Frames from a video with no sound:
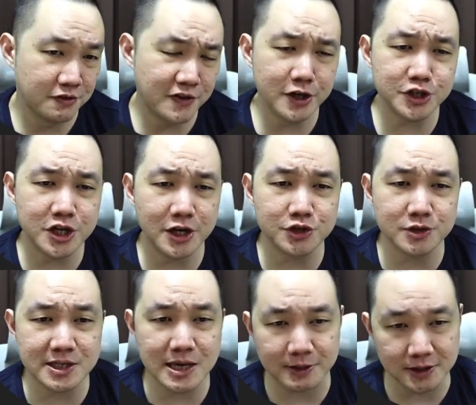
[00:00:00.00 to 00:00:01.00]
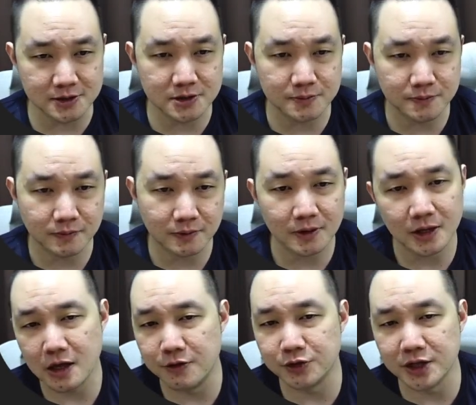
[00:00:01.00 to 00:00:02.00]
Final challenge to the skeptics.
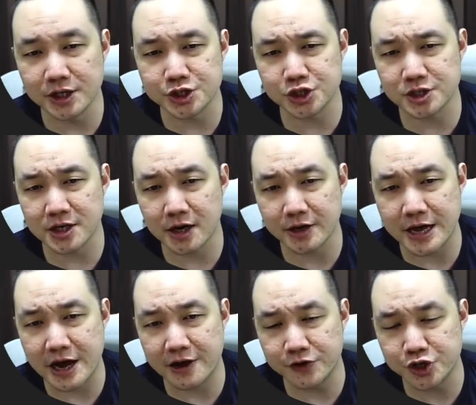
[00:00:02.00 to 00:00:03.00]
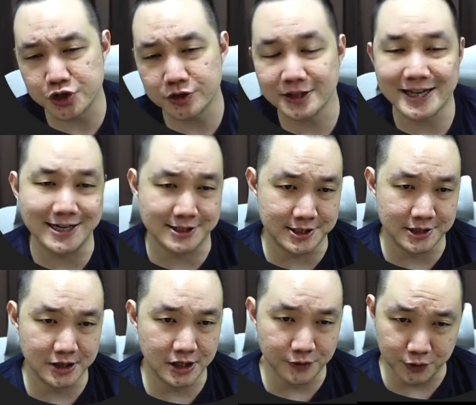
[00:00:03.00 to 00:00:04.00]
If you think this is just another AI feature, test it.
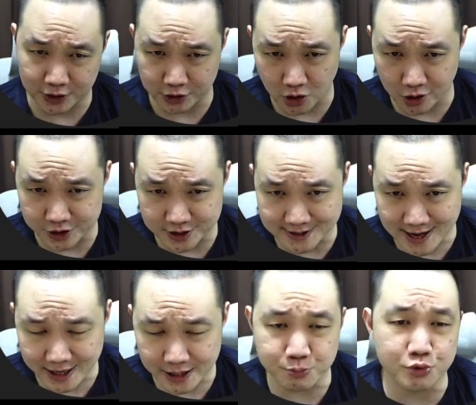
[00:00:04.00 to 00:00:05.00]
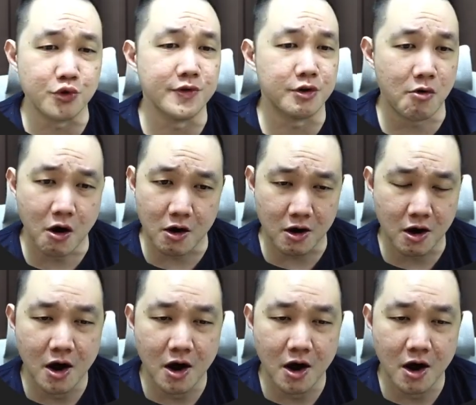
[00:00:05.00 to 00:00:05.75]
If you think knowledge is static, prove it wrong.